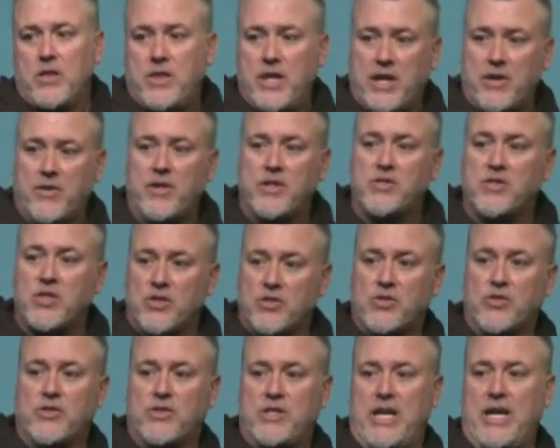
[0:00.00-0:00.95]
There is a
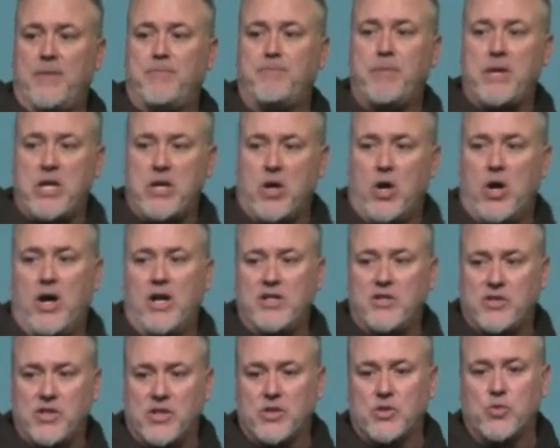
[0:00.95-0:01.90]
step
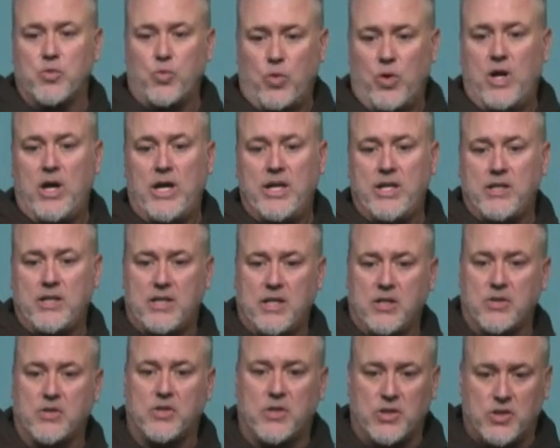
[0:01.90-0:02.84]
beyond just what
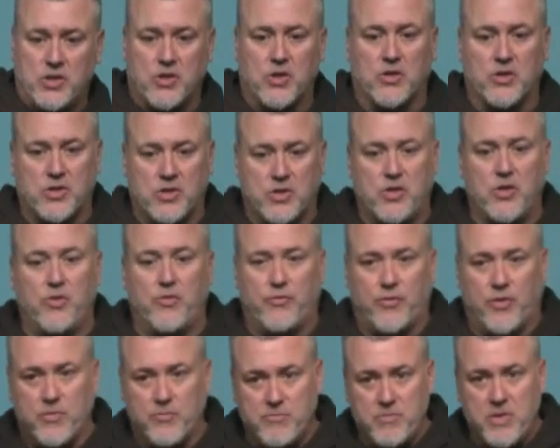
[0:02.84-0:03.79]
does the church do
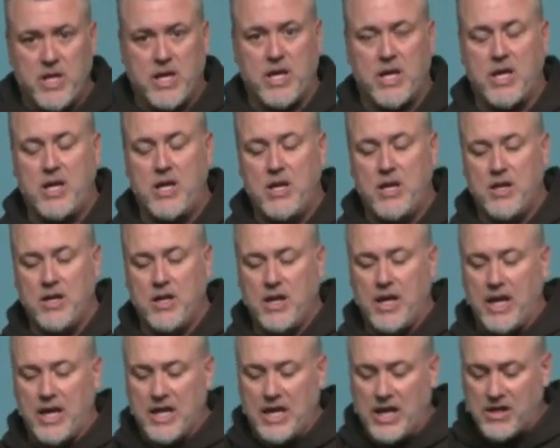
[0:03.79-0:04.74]
for me,
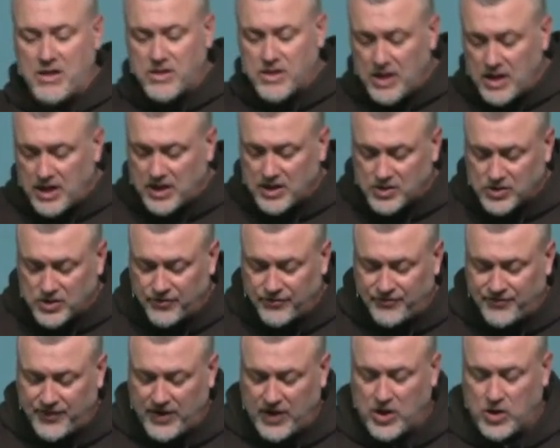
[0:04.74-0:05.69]
and I think it's a
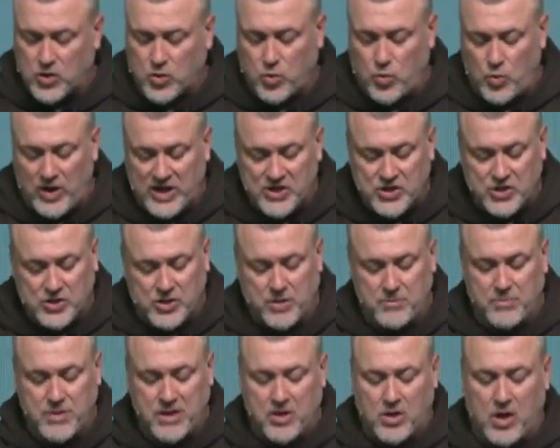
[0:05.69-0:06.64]
fair
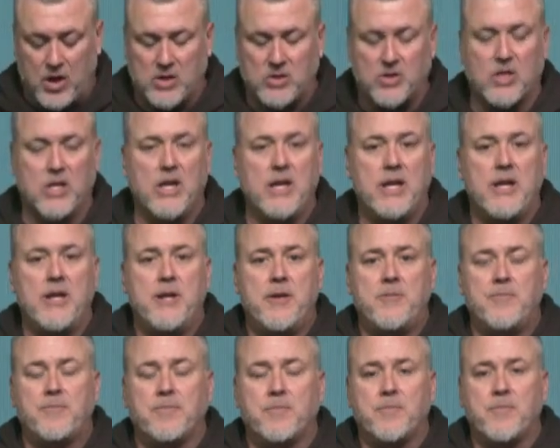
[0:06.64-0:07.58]
question because
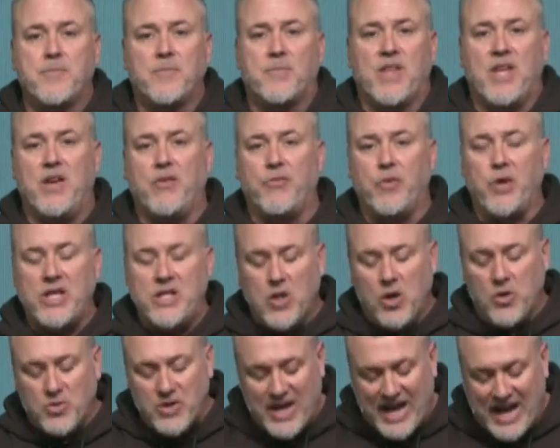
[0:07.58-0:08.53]
if we
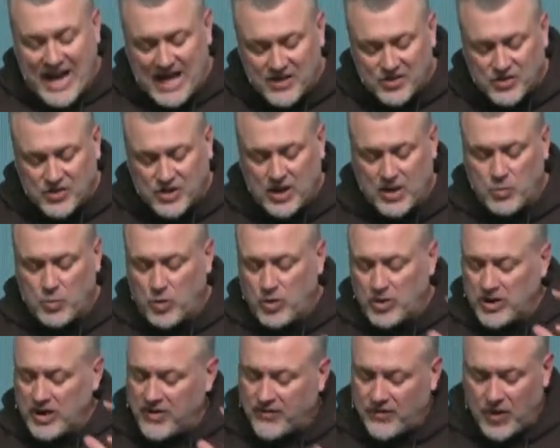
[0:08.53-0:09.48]
don't ask it,
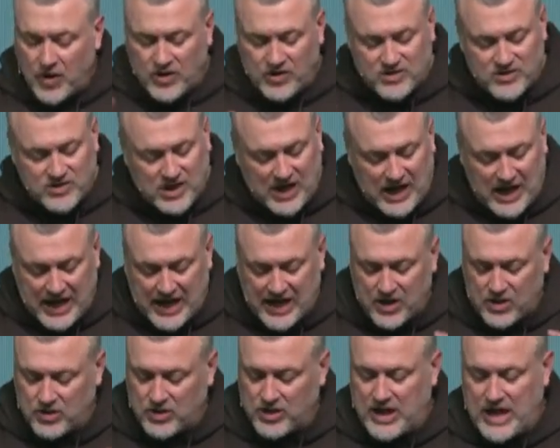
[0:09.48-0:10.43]
we'll live our
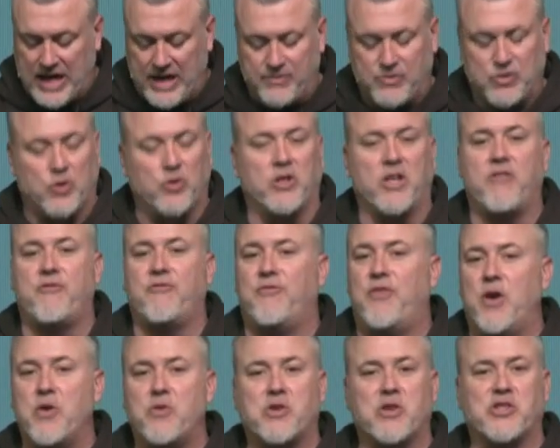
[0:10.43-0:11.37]
entire lives only
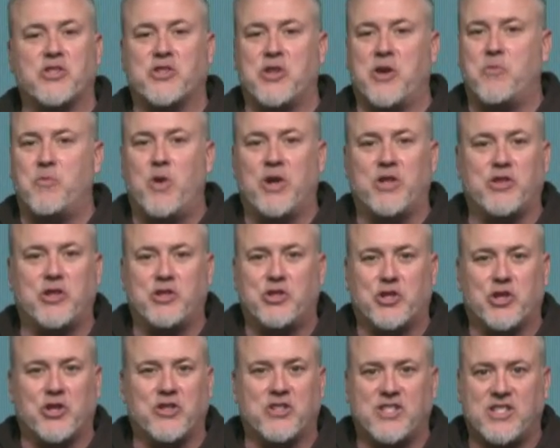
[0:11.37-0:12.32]
focused on what the
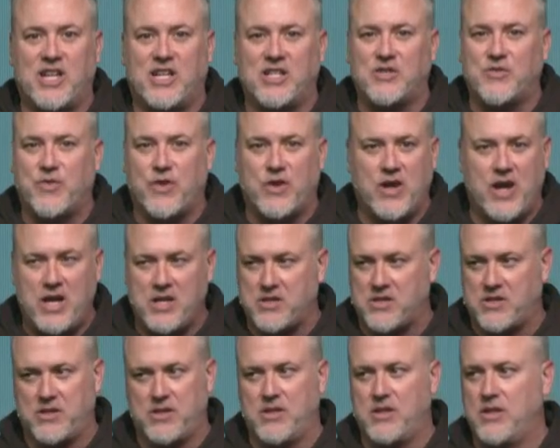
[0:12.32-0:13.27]
church does for
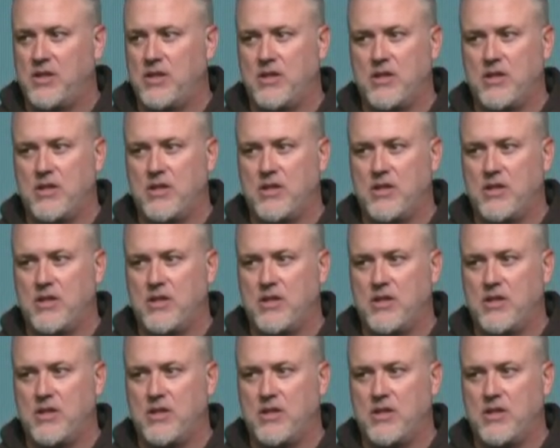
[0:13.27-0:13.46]
us.